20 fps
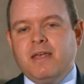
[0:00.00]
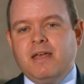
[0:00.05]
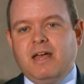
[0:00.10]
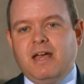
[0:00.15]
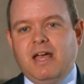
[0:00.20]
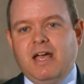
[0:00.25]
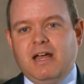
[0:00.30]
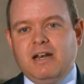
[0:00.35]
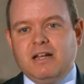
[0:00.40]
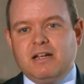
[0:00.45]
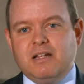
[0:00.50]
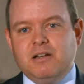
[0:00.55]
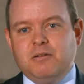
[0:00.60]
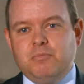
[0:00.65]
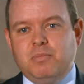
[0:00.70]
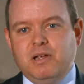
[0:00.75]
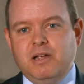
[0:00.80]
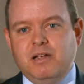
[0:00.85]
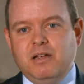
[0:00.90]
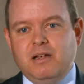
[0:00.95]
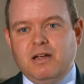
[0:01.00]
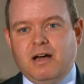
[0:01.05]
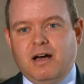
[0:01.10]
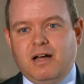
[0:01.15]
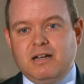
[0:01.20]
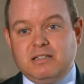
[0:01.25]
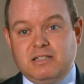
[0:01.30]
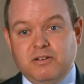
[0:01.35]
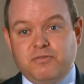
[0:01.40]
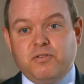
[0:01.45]
and it can be
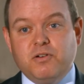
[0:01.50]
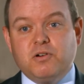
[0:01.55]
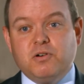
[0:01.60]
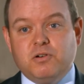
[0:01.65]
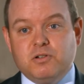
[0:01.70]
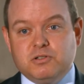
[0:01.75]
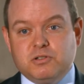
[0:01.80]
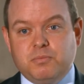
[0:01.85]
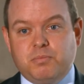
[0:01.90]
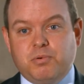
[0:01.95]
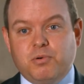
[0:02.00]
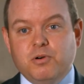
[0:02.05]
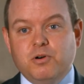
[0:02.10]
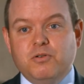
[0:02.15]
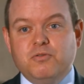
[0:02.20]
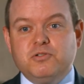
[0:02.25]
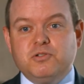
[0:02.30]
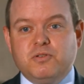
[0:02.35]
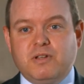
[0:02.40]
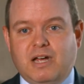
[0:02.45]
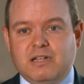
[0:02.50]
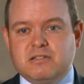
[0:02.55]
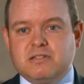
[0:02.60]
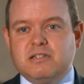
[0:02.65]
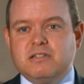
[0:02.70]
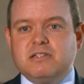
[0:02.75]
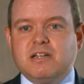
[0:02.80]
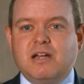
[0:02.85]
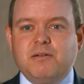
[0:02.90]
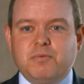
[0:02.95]
difficult to prove. So that's the
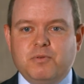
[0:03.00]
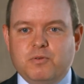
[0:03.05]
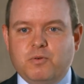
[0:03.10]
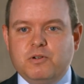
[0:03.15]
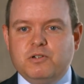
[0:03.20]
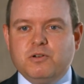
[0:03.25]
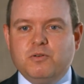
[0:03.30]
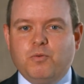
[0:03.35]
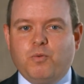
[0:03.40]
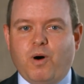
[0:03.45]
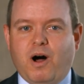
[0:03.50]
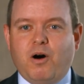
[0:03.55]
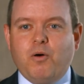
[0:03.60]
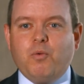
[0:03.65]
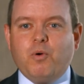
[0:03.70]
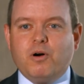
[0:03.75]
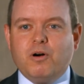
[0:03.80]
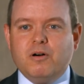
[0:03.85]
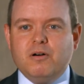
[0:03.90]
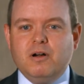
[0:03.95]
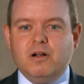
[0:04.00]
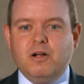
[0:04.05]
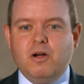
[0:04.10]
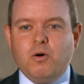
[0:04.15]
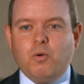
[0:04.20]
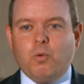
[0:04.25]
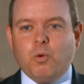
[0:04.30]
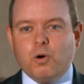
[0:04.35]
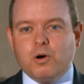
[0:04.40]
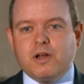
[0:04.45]
type of, while we're
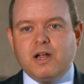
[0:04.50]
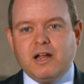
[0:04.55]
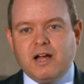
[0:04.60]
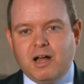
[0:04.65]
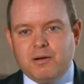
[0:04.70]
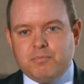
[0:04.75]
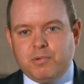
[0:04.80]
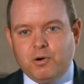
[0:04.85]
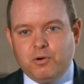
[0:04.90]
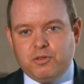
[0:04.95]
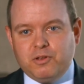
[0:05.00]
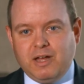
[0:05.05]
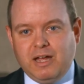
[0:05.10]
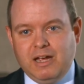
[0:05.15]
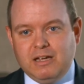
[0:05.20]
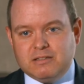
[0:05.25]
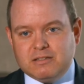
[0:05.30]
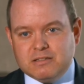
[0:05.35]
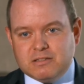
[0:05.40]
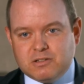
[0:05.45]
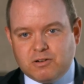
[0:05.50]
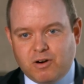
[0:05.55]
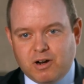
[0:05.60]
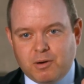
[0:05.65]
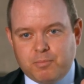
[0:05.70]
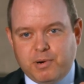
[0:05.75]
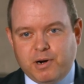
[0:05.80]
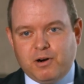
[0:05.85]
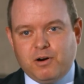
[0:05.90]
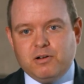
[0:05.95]
working on both cases, they're on
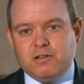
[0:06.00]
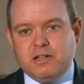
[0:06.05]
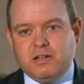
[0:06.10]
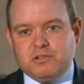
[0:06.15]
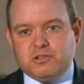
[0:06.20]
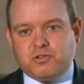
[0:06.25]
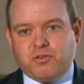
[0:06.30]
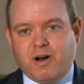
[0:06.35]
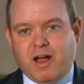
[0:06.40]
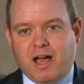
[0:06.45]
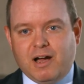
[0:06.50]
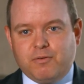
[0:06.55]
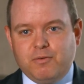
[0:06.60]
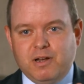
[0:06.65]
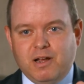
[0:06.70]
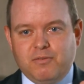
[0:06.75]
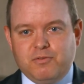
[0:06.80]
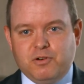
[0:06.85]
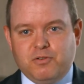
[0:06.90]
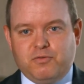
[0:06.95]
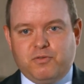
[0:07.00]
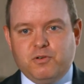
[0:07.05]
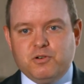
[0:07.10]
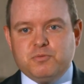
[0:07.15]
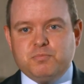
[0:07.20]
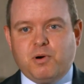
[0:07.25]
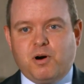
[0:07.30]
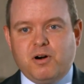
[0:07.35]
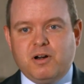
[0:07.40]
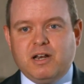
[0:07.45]
a parallel track. We have your
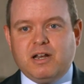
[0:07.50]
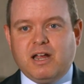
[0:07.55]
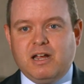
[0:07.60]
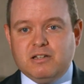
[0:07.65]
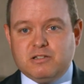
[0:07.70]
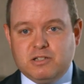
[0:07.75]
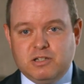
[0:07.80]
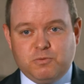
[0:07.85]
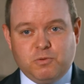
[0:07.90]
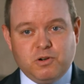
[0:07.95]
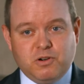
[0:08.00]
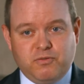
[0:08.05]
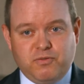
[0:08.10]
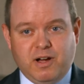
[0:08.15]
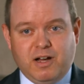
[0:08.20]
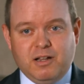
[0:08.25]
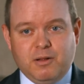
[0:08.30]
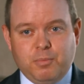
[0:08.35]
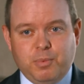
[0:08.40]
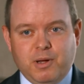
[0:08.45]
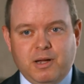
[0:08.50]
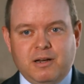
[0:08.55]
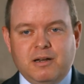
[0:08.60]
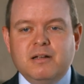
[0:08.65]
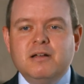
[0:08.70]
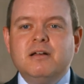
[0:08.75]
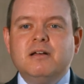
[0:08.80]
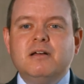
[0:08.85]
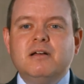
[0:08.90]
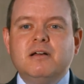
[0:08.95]
first party case that we're developing
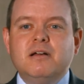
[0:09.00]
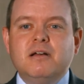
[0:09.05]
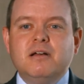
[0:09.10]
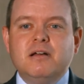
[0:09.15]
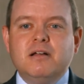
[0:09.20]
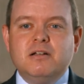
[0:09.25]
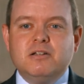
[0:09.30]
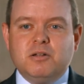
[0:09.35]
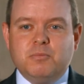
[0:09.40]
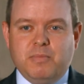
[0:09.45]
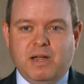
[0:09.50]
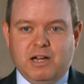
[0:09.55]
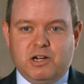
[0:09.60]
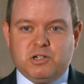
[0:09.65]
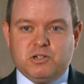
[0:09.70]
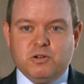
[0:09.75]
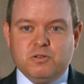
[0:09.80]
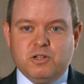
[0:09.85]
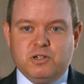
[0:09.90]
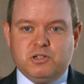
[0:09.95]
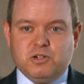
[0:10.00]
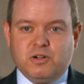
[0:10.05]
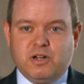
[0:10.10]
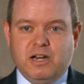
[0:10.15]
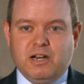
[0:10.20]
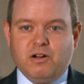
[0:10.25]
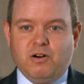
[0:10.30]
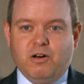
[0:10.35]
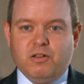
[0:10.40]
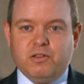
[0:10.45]
to make sure that you're
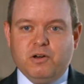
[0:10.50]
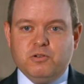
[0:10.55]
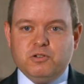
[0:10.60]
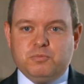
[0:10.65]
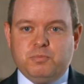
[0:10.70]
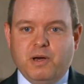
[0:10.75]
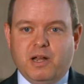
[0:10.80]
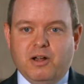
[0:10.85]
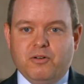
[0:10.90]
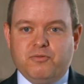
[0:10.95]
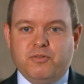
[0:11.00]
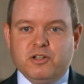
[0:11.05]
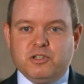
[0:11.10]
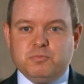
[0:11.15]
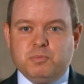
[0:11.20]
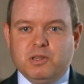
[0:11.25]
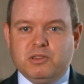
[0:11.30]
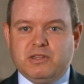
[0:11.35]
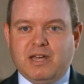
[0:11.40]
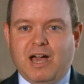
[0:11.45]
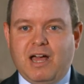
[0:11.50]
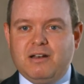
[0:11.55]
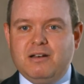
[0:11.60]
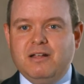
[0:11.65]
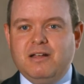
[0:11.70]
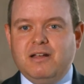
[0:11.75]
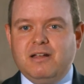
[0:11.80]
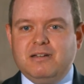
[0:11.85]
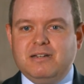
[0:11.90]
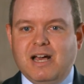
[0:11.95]
getting all those benefits, but that
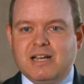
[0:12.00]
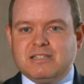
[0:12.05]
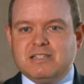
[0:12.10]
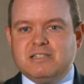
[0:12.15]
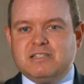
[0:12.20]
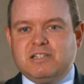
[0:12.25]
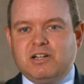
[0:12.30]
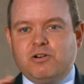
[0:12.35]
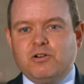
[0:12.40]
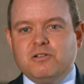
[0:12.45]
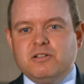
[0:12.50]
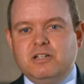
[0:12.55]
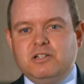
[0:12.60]
necessarily